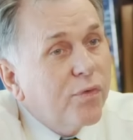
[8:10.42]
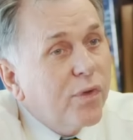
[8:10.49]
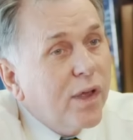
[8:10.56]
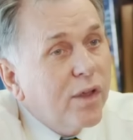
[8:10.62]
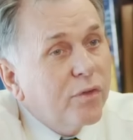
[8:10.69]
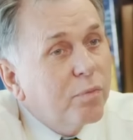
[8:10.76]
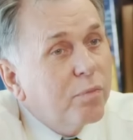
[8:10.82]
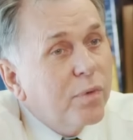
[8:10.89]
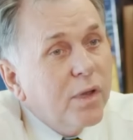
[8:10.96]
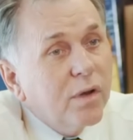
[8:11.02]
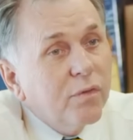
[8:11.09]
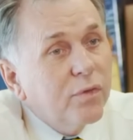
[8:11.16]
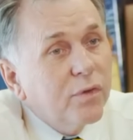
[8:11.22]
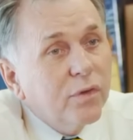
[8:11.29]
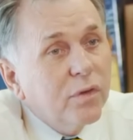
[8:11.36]
has
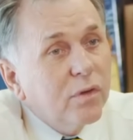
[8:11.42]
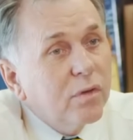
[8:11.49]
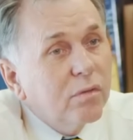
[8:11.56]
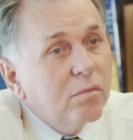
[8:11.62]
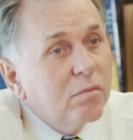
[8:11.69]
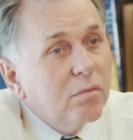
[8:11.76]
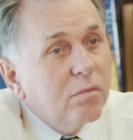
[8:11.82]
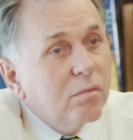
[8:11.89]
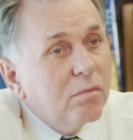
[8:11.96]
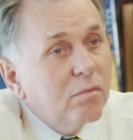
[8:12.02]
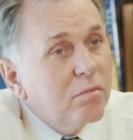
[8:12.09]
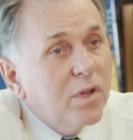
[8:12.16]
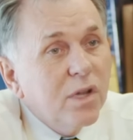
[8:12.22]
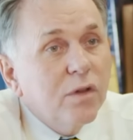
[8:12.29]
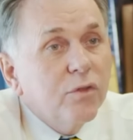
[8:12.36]
benefited
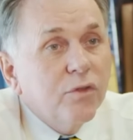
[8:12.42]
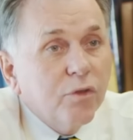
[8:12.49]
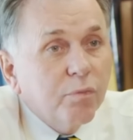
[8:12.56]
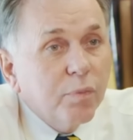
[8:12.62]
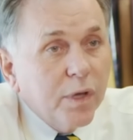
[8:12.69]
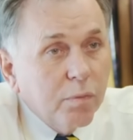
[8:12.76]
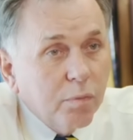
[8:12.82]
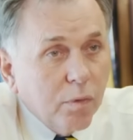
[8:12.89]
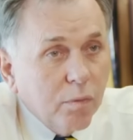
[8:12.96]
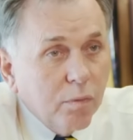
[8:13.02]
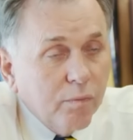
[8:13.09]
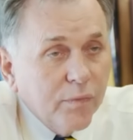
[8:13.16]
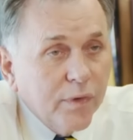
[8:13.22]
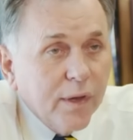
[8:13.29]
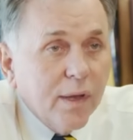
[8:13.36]
millions of people,
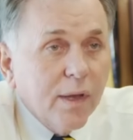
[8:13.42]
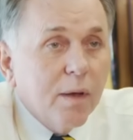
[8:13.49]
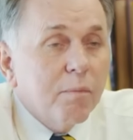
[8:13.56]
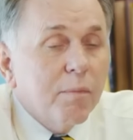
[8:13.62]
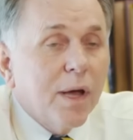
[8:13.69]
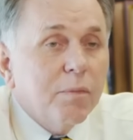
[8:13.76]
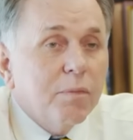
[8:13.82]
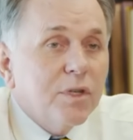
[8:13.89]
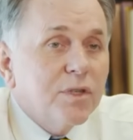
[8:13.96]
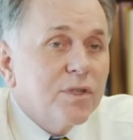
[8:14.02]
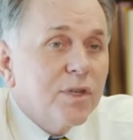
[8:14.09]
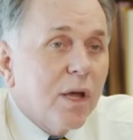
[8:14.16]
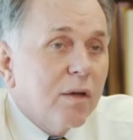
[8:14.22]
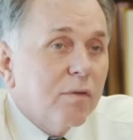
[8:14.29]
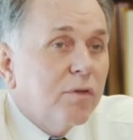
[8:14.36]
maybe
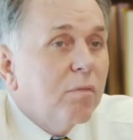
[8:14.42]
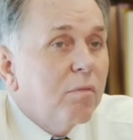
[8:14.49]
saved a